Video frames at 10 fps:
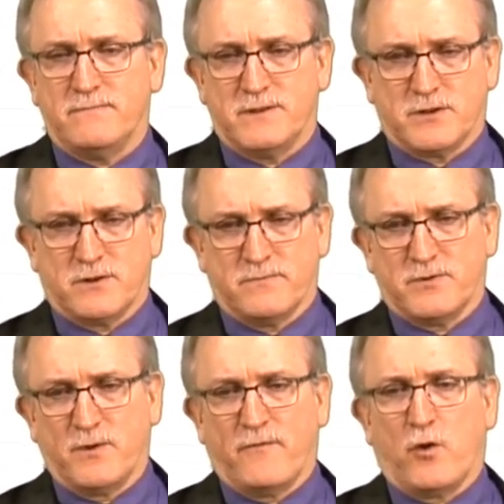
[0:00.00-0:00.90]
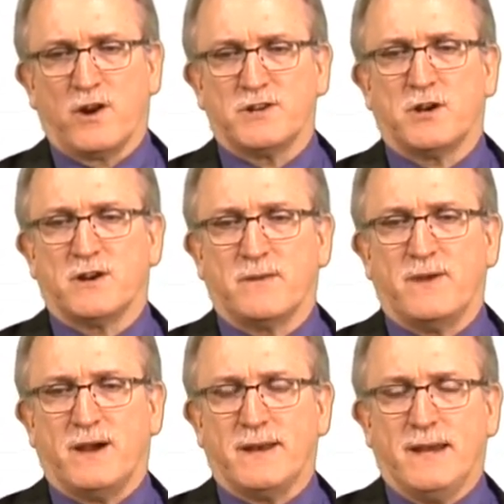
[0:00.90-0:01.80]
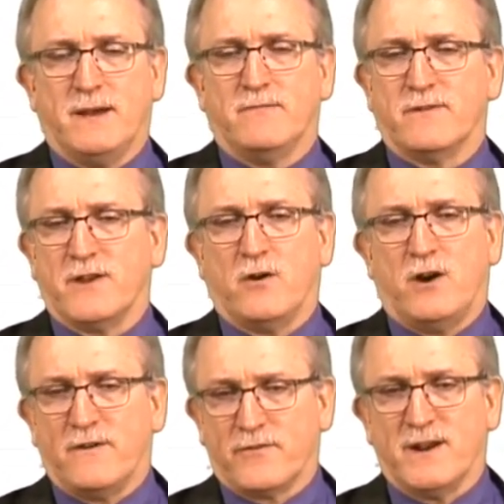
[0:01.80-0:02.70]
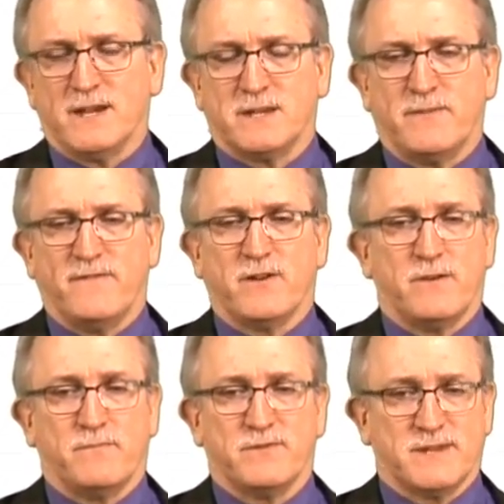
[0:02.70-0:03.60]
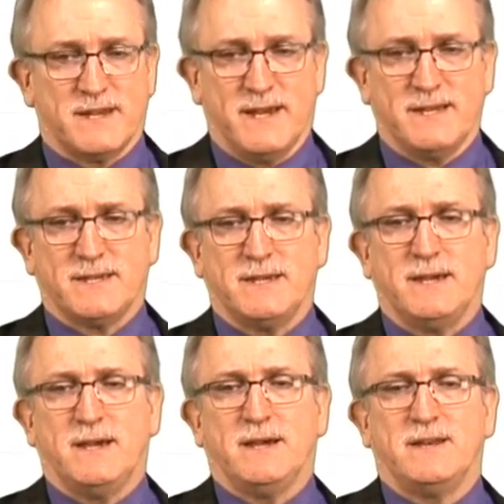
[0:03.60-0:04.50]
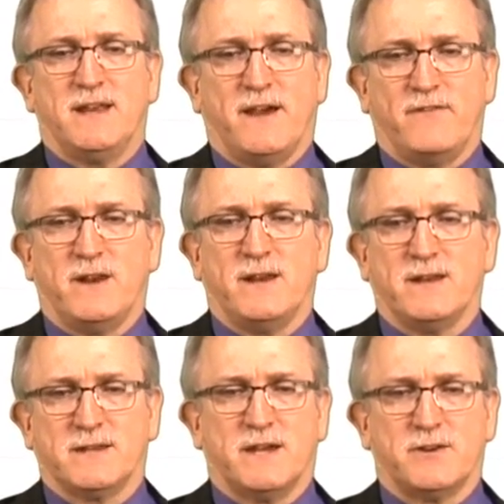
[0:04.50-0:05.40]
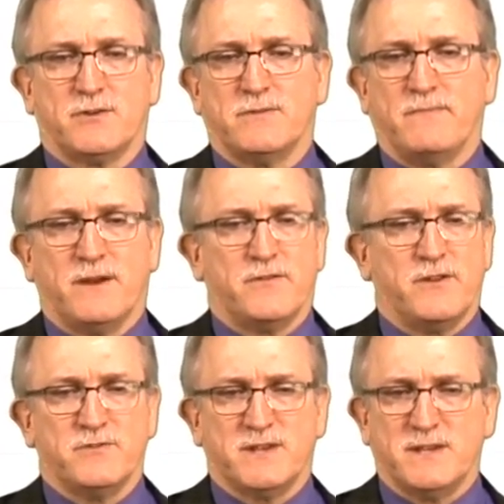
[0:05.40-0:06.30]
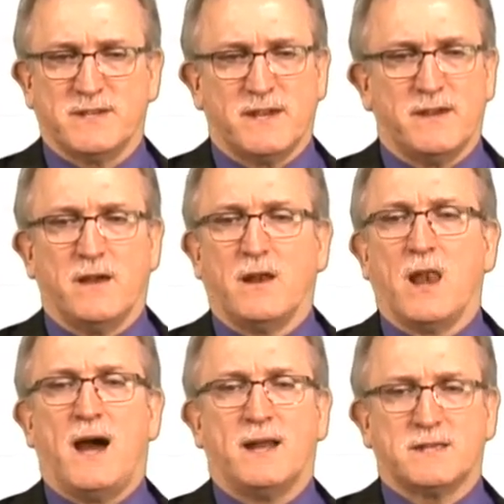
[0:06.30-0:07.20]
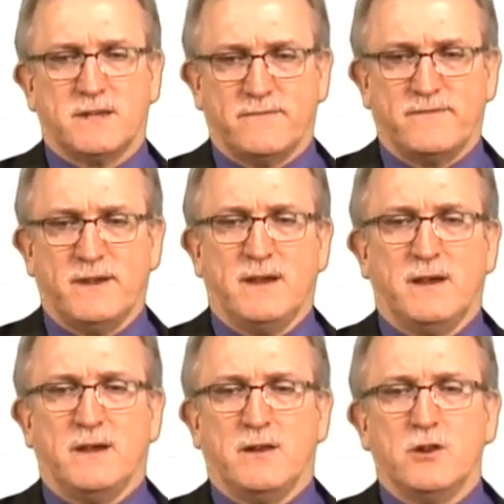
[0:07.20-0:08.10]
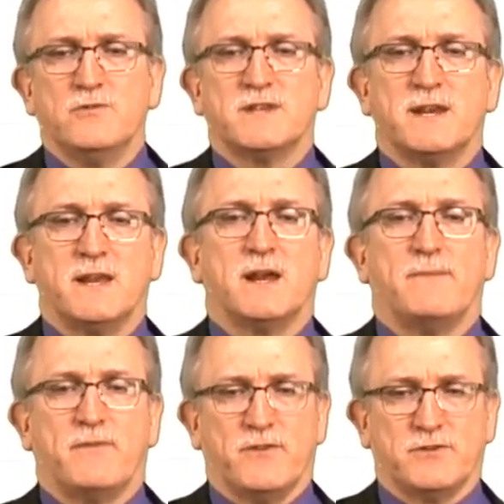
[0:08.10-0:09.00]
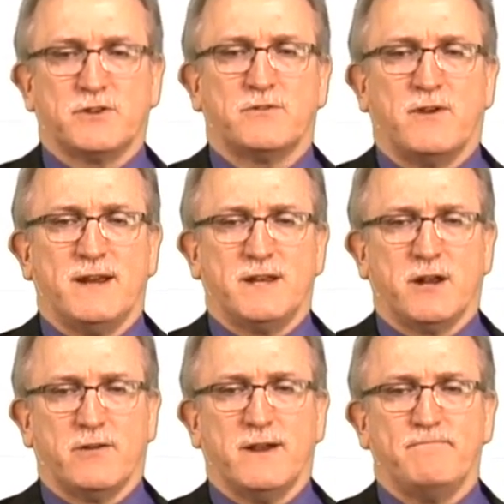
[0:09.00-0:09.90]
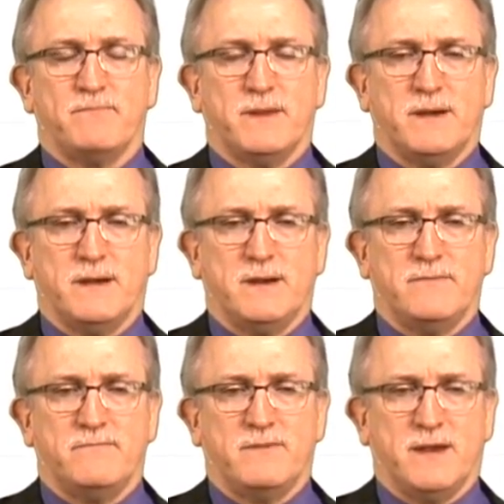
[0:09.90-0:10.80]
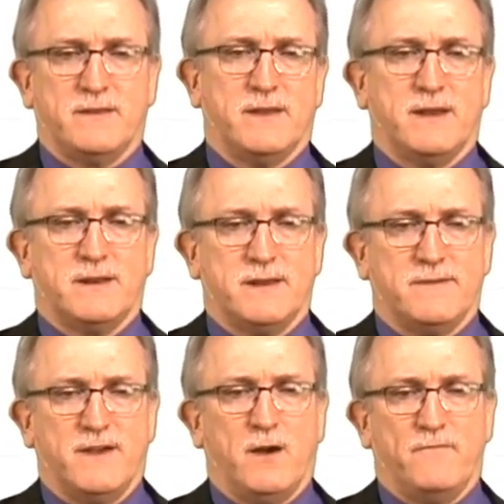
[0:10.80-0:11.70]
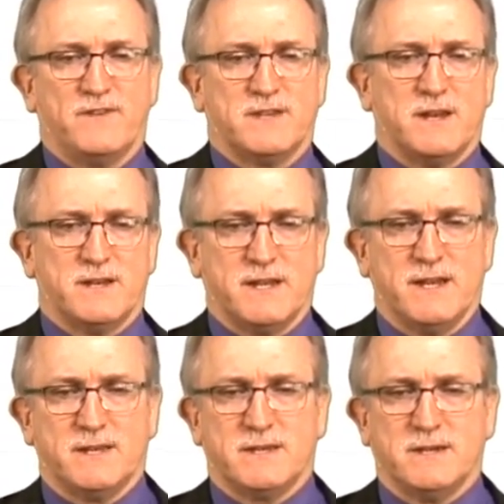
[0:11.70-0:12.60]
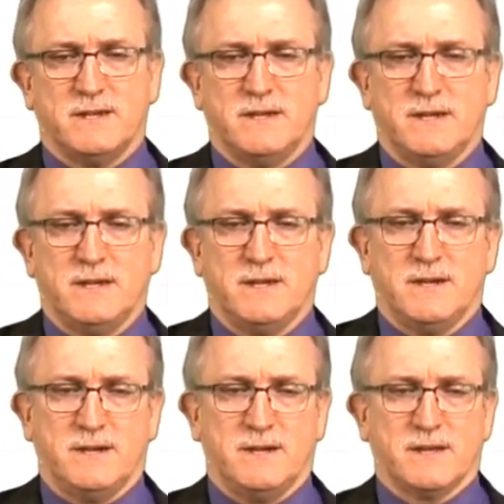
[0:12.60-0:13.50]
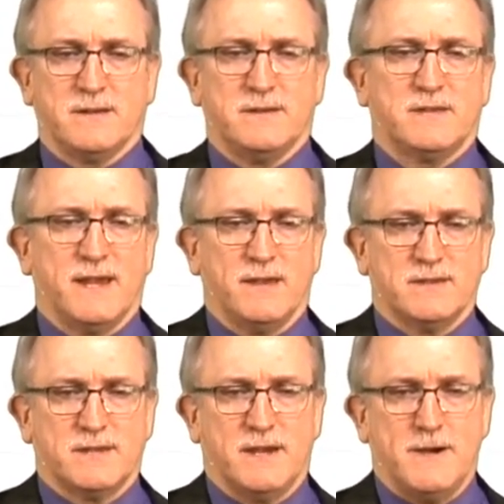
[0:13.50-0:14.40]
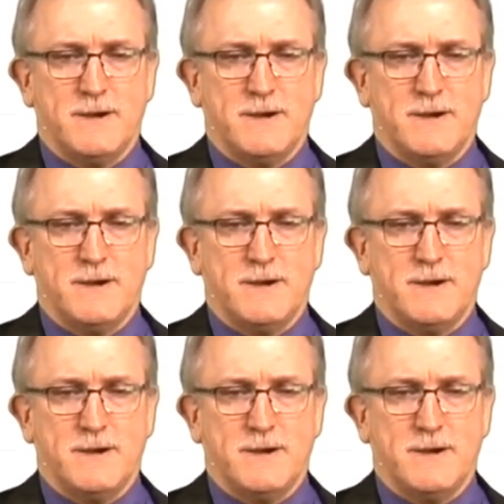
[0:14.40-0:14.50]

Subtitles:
terms we have already talked about, where the offer has to be very precise, definite, etc. Under the UCC, lots of loosening up of those criteria that help facilitate sales.